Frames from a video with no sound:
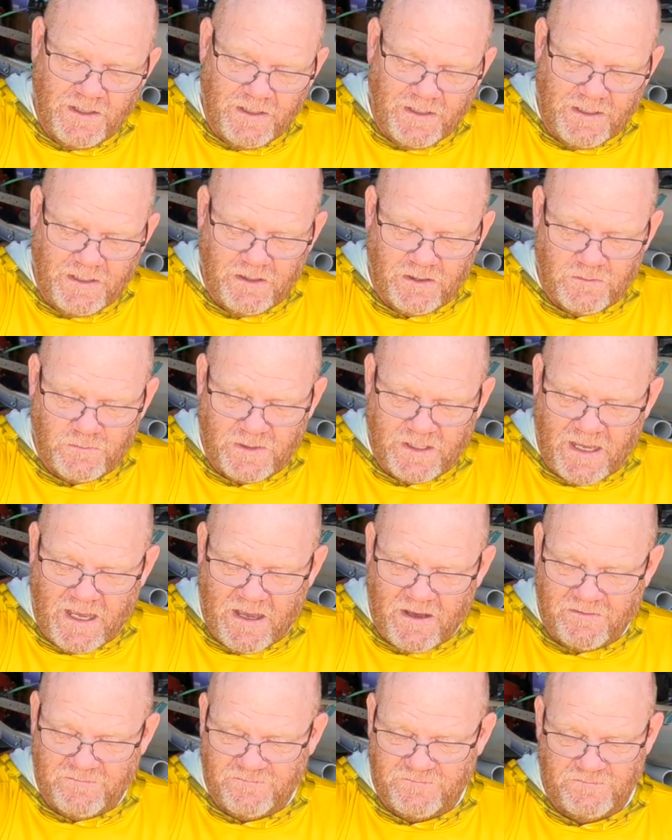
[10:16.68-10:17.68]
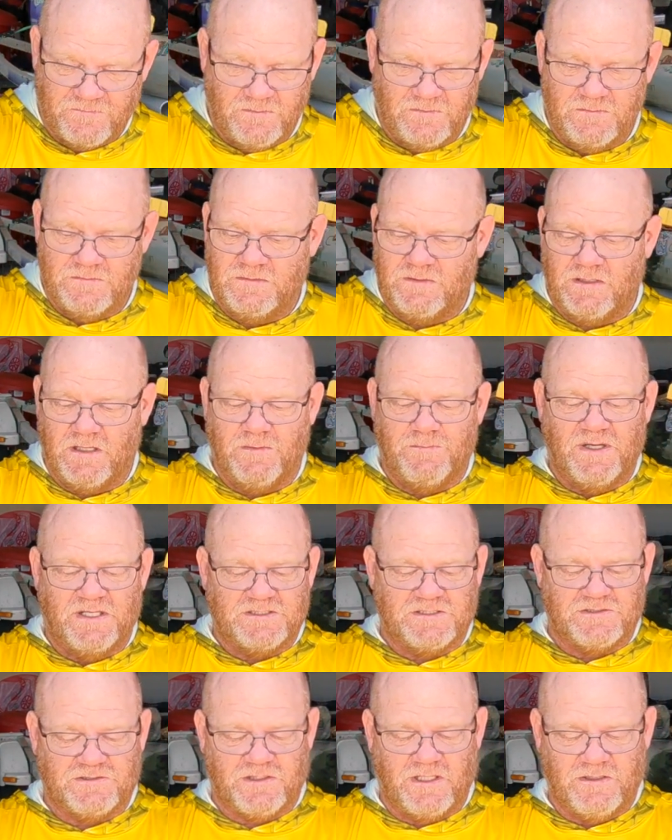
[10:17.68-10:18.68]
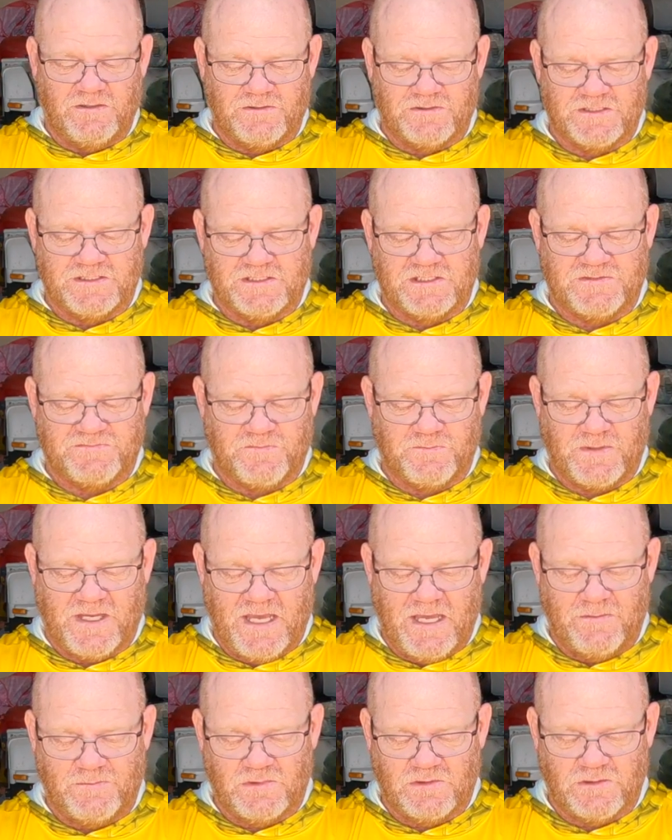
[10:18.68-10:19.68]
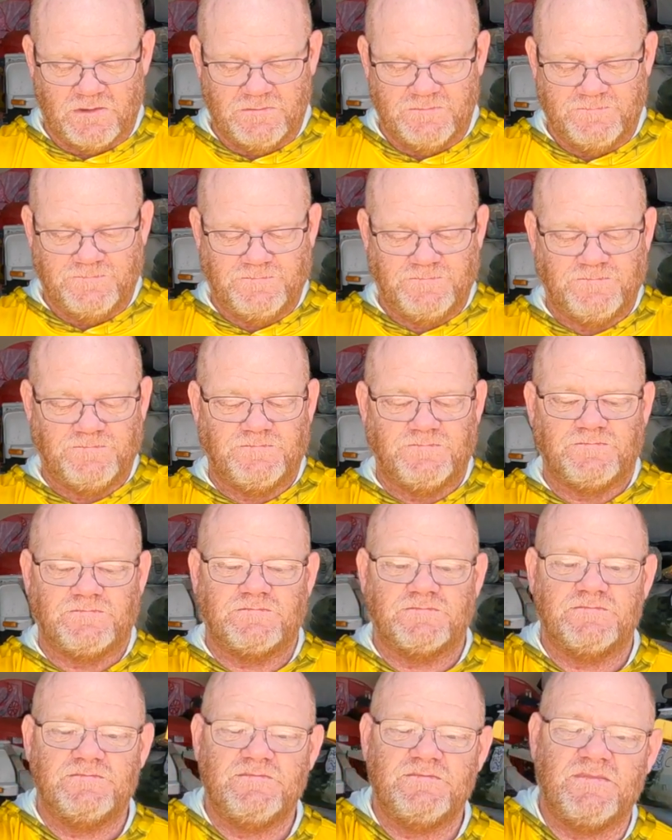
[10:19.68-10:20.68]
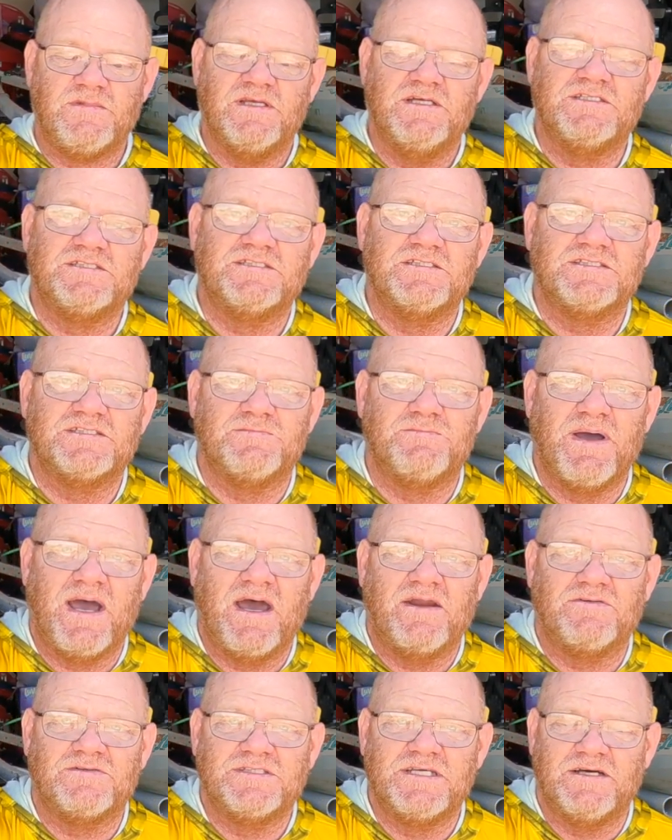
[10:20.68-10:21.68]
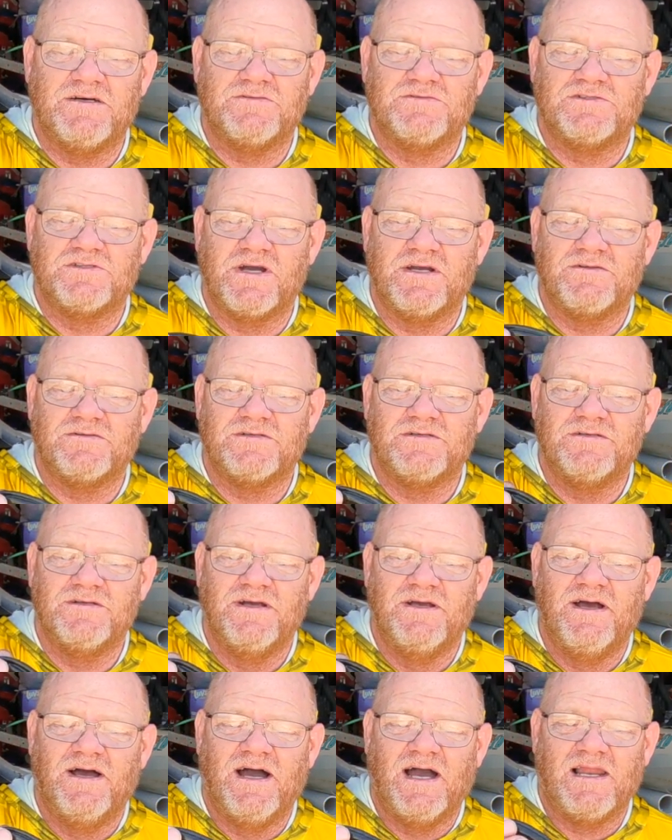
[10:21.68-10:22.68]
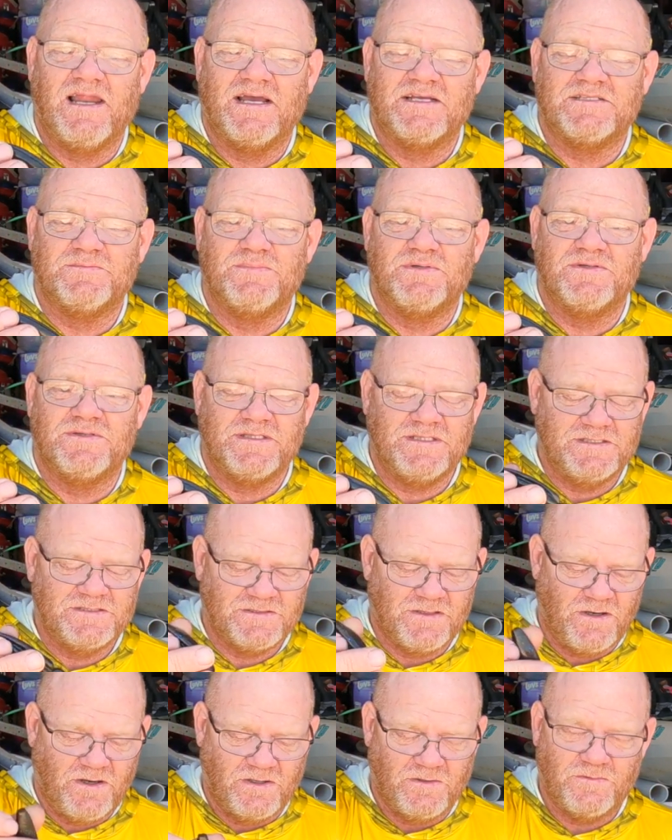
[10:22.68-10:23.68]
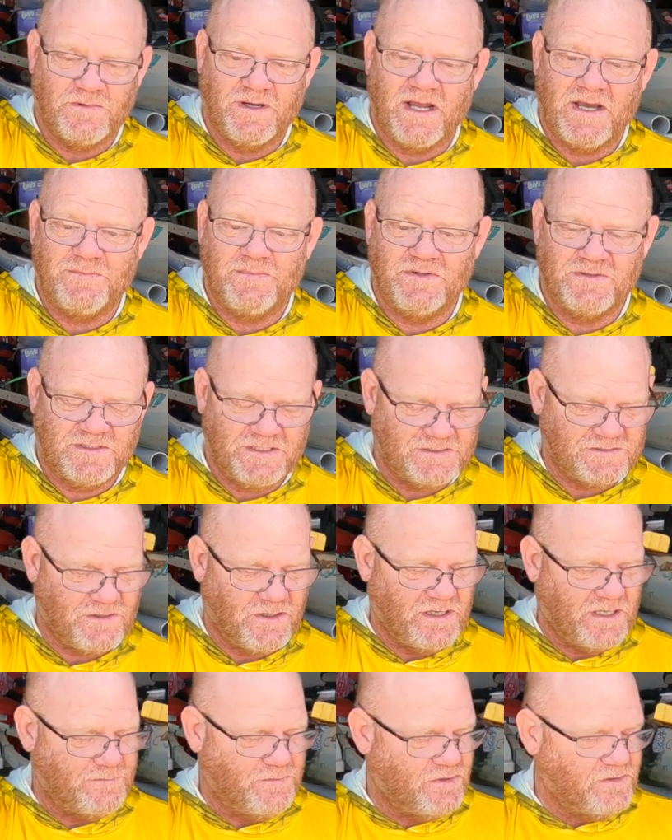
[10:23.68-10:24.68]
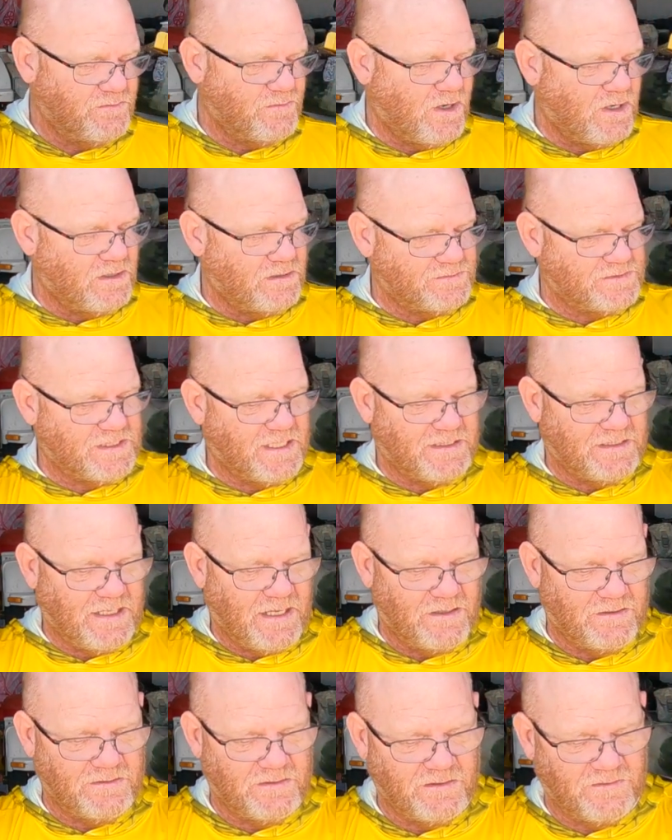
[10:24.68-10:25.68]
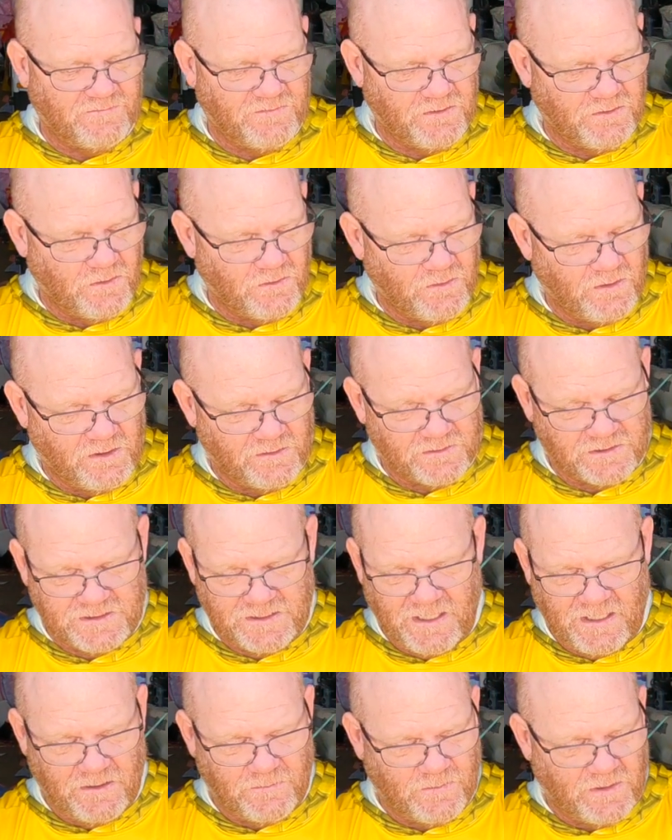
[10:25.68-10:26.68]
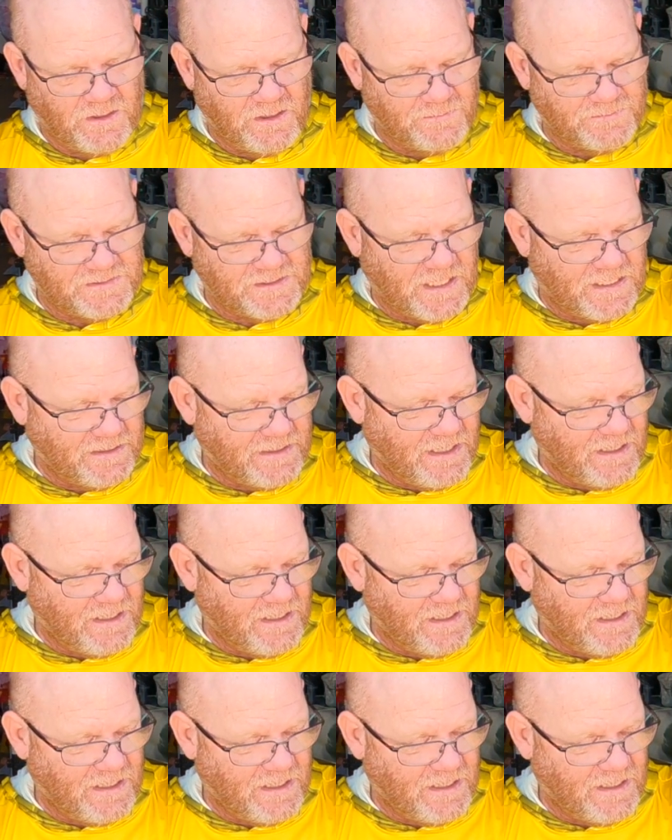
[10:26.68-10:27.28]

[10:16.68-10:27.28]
here we have a bunch of trailers. This is from Gambler. It's just a paddle-tailed trailer. I like to put these on, and when I put these on, I put them on upside down. And if you don't understand what upside